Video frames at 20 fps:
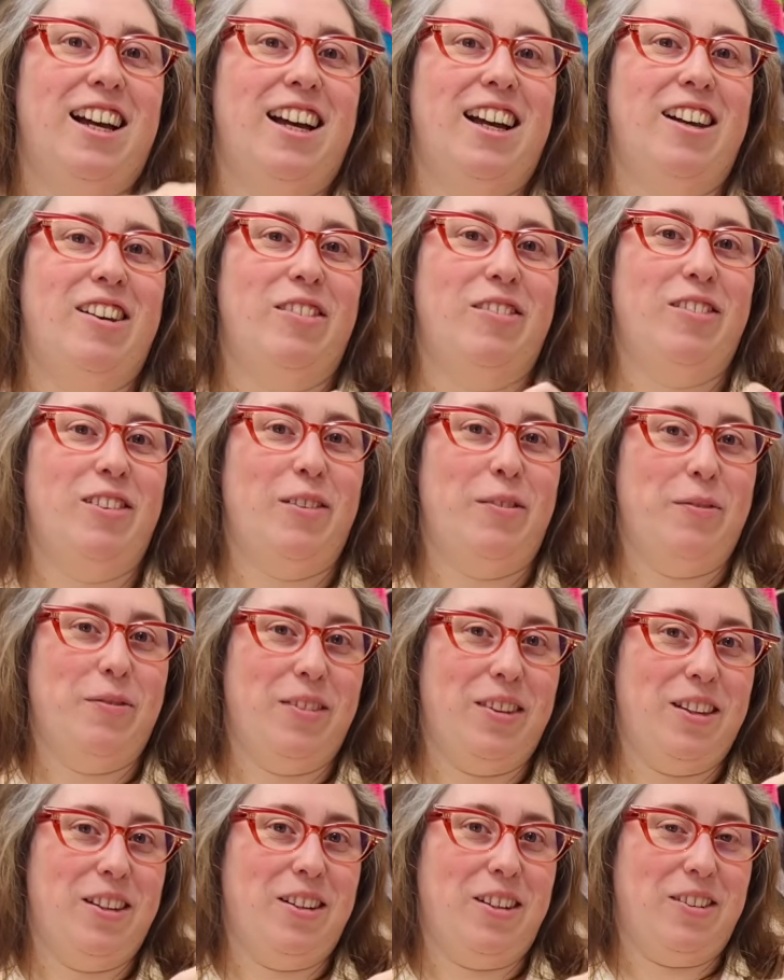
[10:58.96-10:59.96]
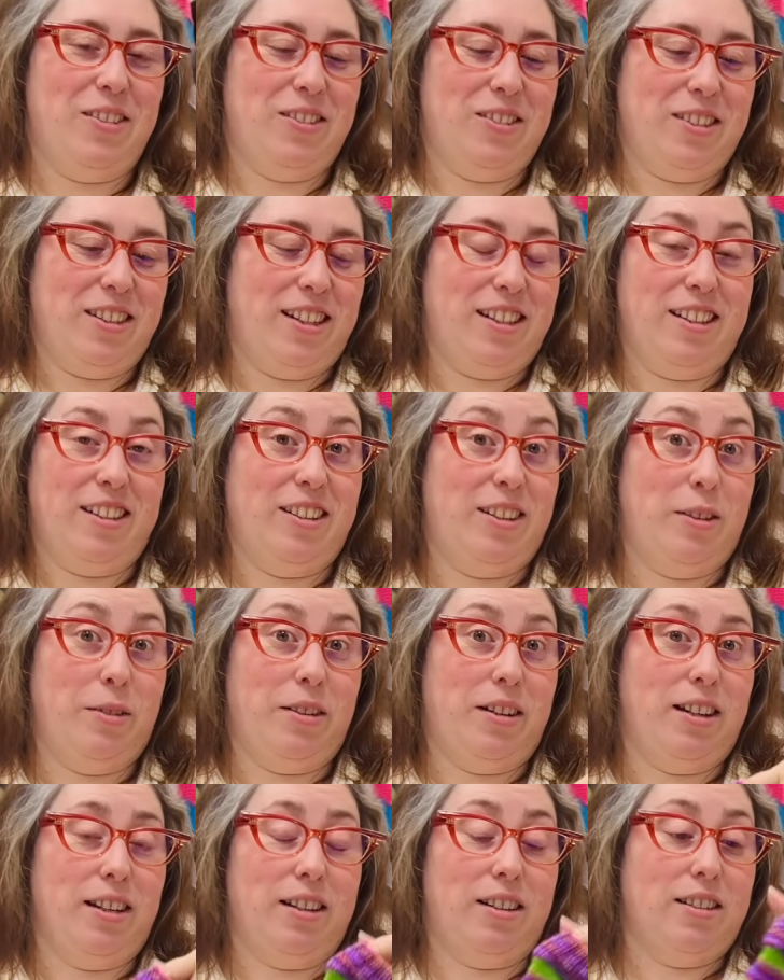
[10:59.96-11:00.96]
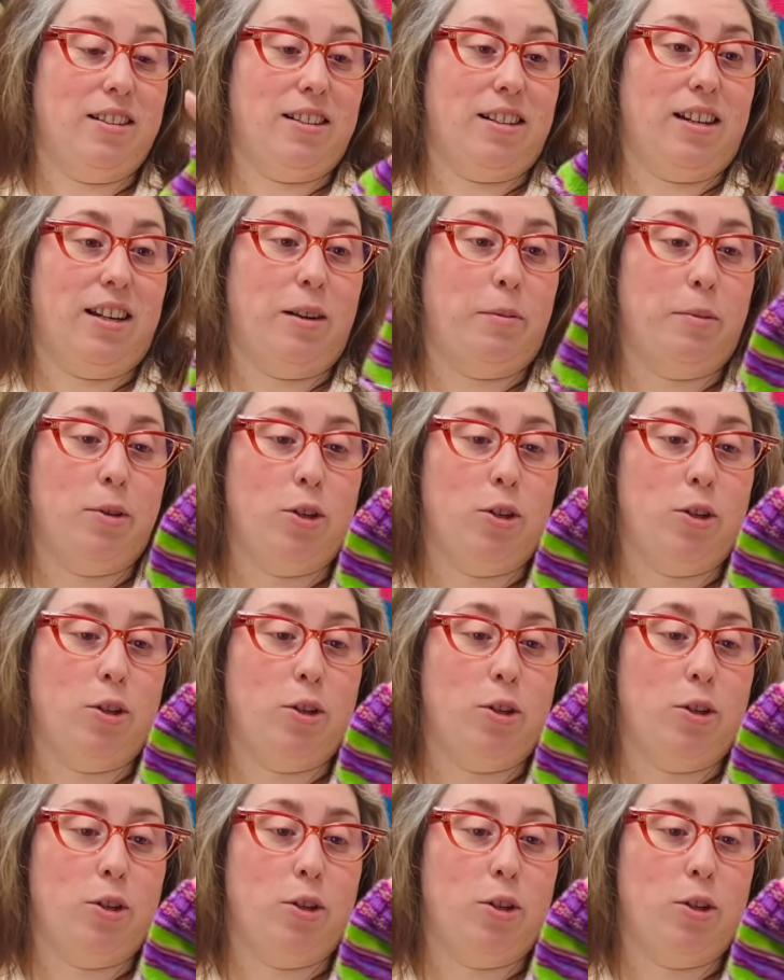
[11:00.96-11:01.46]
I love them, the dolls. I don't know why, because I am a